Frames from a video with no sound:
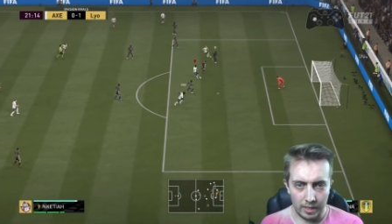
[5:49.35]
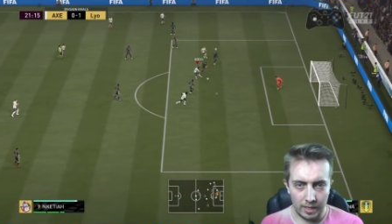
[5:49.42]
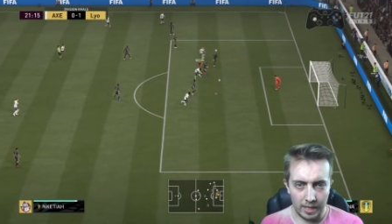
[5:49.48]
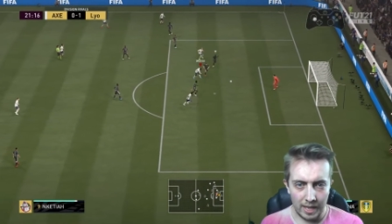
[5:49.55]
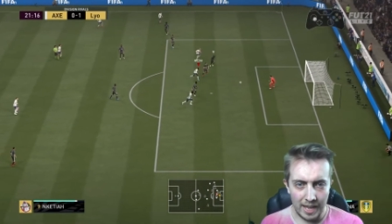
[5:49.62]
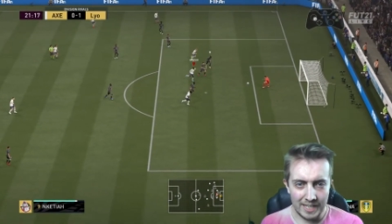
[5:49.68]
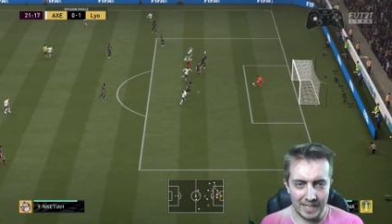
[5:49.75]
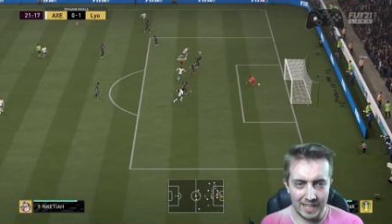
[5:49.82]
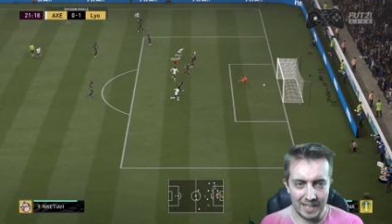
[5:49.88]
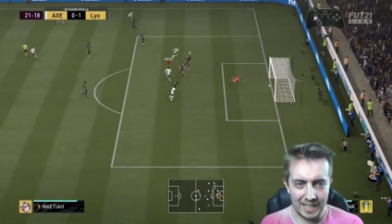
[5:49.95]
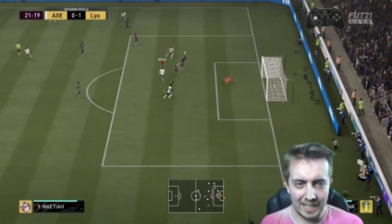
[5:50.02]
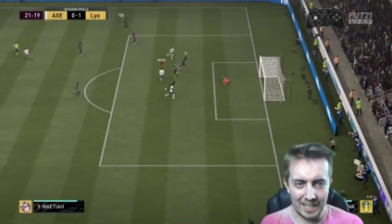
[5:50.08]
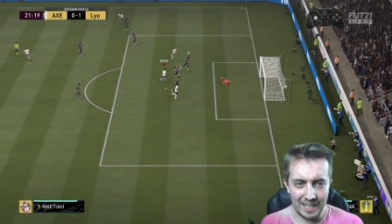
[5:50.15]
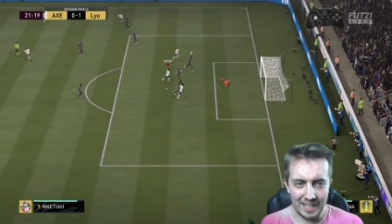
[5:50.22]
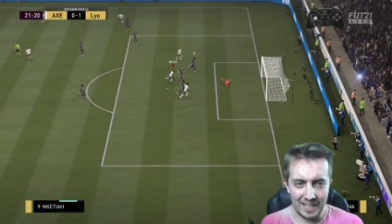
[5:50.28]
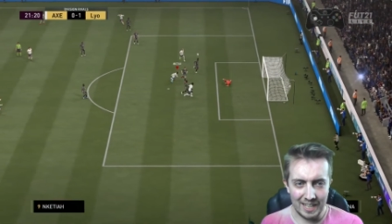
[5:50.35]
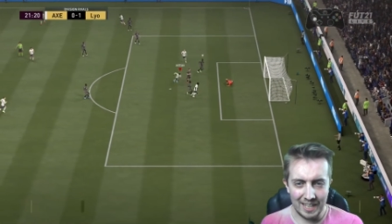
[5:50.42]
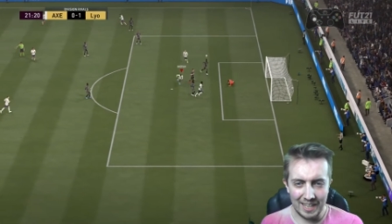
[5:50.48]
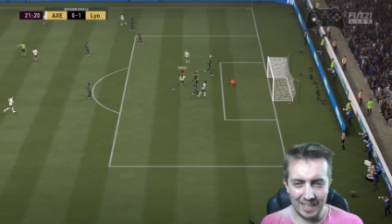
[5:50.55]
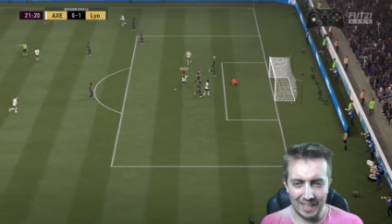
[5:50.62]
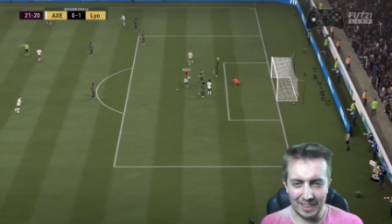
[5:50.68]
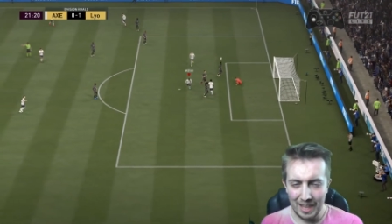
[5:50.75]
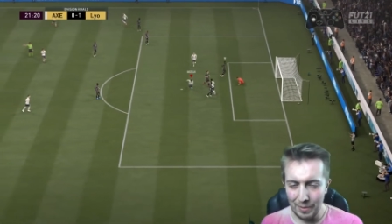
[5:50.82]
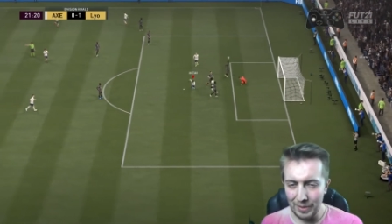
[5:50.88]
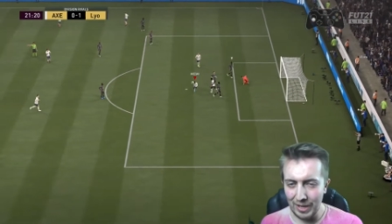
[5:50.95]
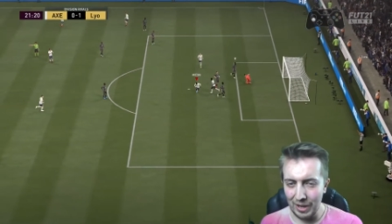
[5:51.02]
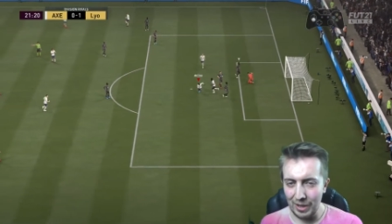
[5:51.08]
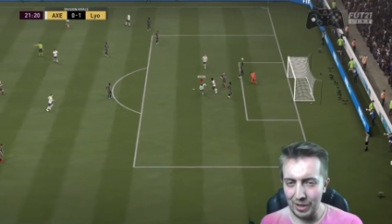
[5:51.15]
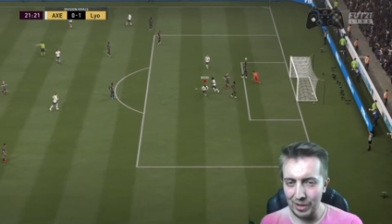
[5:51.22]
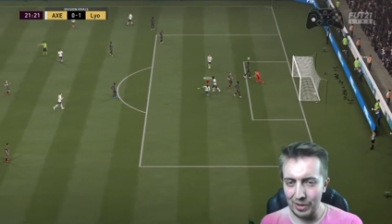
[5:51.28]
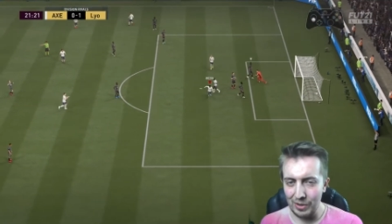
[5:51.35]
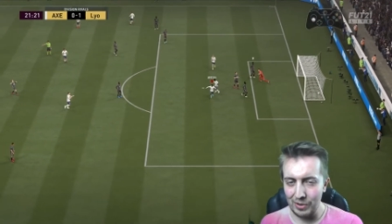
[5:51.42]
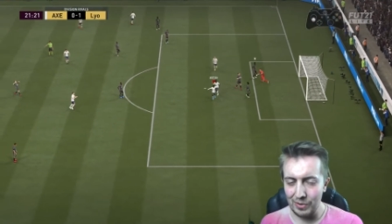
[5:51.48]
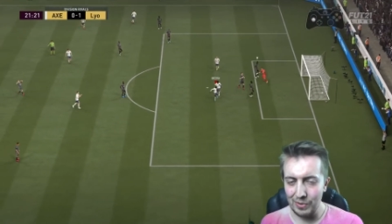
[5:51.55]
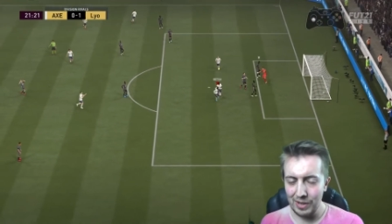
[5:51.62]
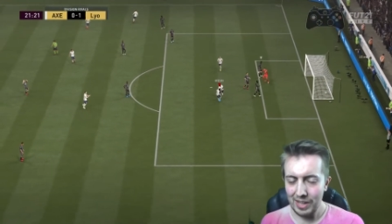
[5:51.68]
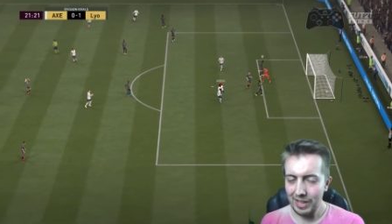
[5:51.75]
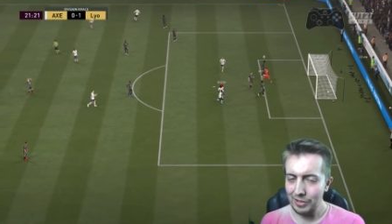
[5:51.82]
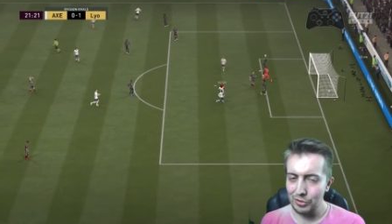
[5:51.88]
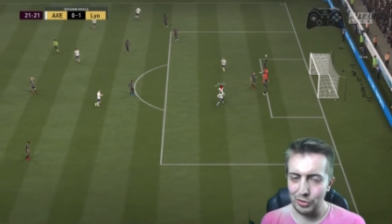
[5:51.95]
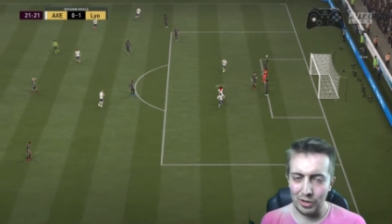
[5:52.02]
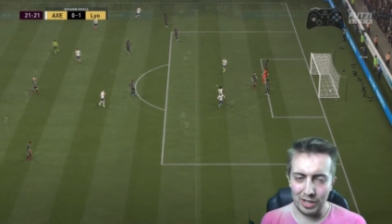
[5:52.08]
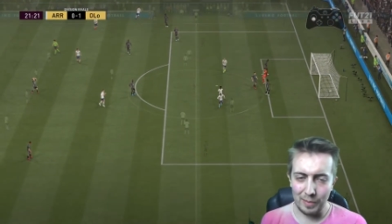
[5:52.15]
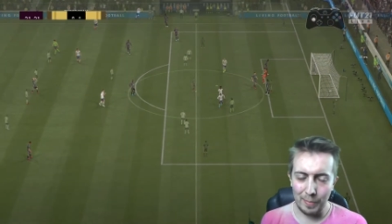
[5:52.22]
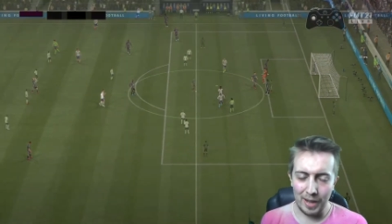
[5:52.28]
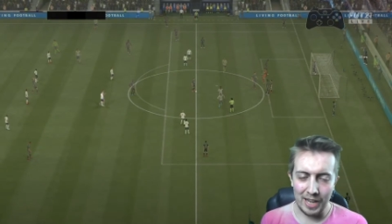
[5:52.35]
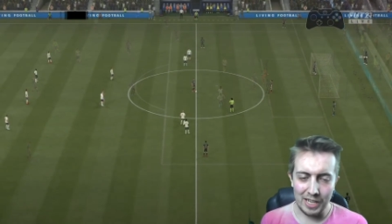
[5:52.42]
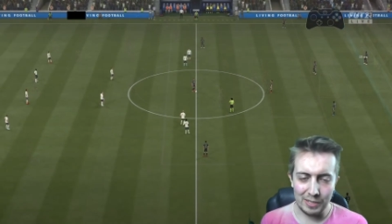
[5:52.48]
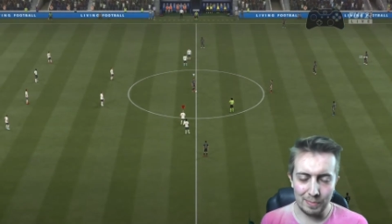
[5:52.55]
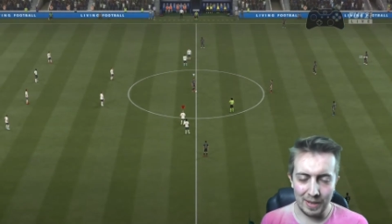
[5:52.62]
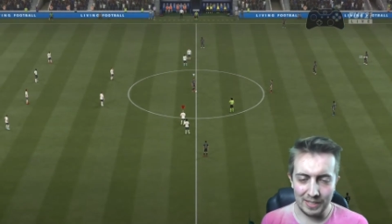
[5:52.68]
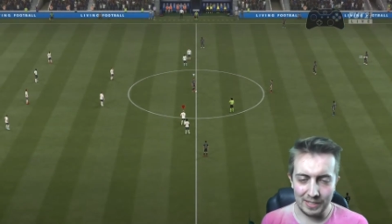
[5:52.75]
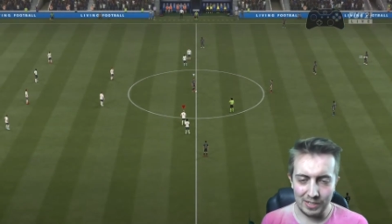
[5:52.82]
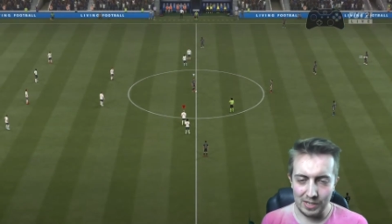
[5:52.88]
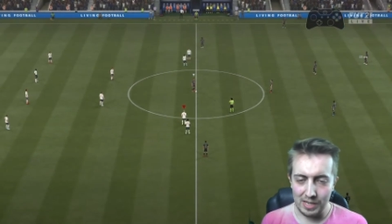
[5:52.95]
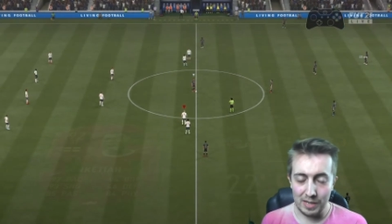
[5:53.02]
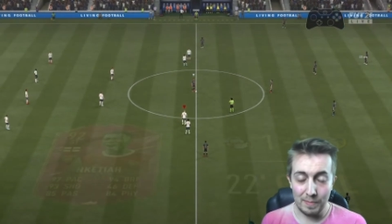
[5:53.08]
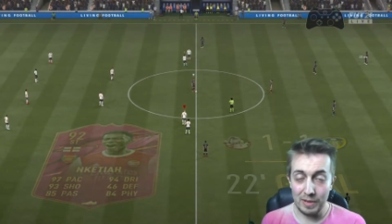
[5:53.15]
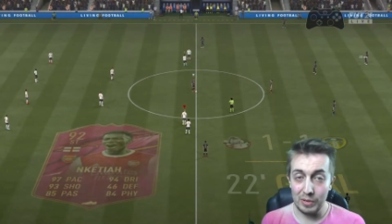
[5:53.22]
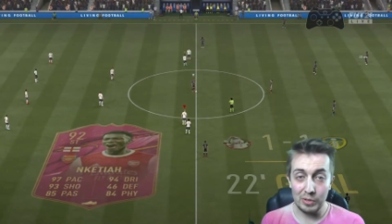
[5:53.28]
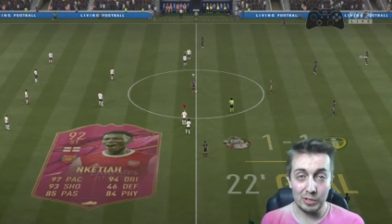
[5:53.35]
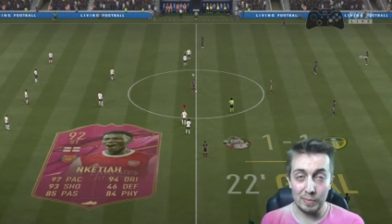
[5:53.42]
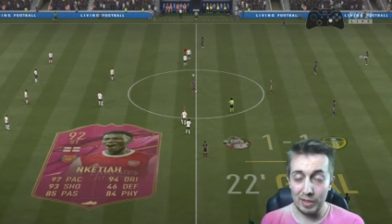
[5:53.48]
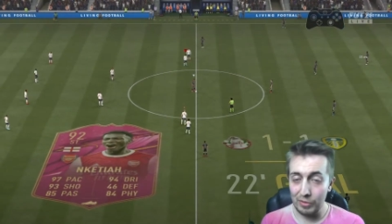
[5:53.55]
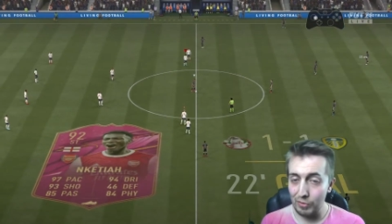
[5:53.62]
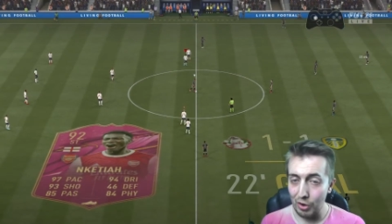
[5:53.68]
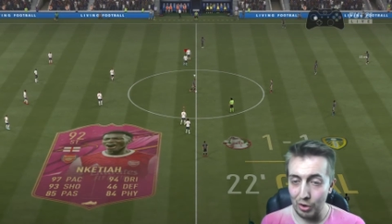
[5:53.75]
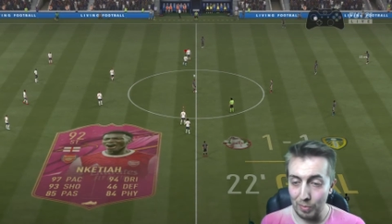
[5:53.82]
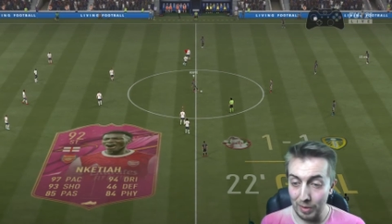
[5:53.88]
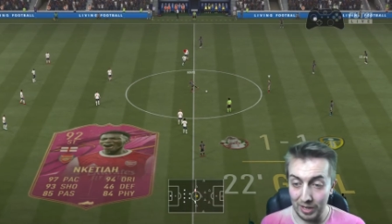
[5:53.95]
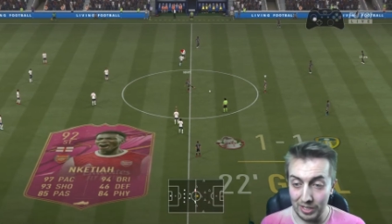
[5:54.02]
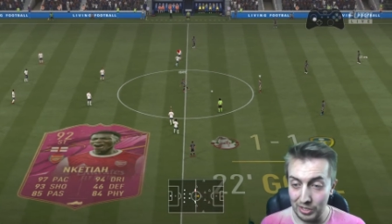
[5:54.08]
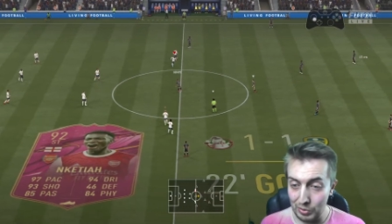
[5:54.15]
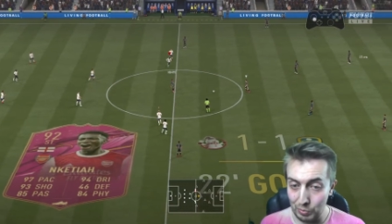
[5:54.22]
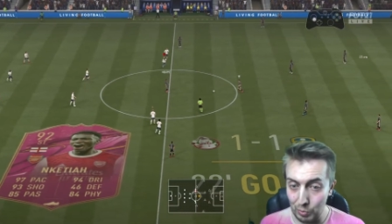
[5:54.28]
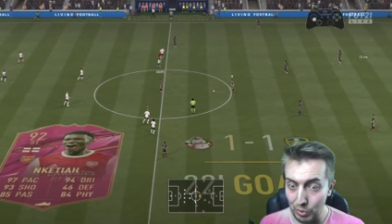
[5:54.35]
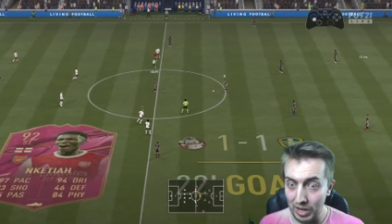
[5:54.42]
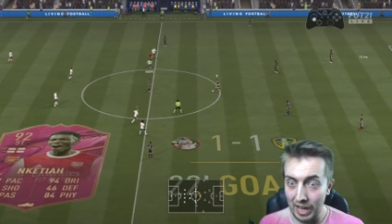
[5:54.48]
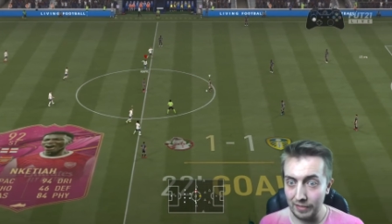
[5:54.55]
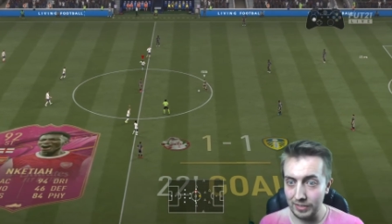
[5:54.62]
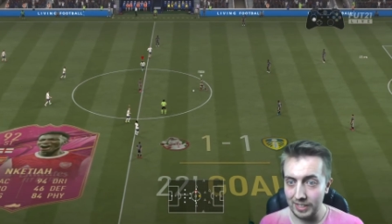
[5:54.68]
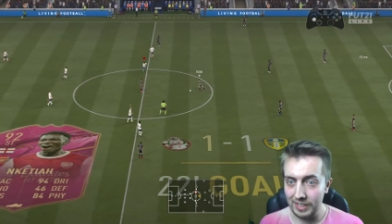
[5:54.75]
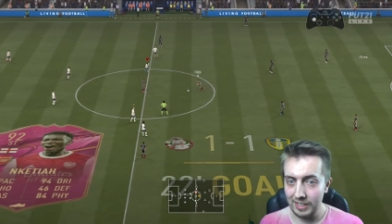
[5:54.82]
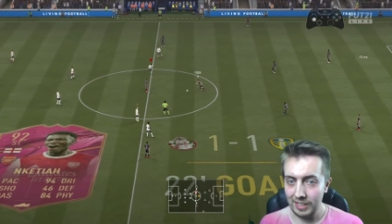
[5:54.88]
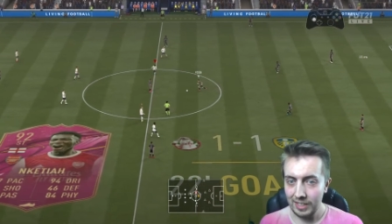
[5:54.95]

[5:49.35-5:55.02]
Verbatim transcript: Eddie! There we go. Trying to pass back to Emil Smith Rowe, but it just wouldn't have it.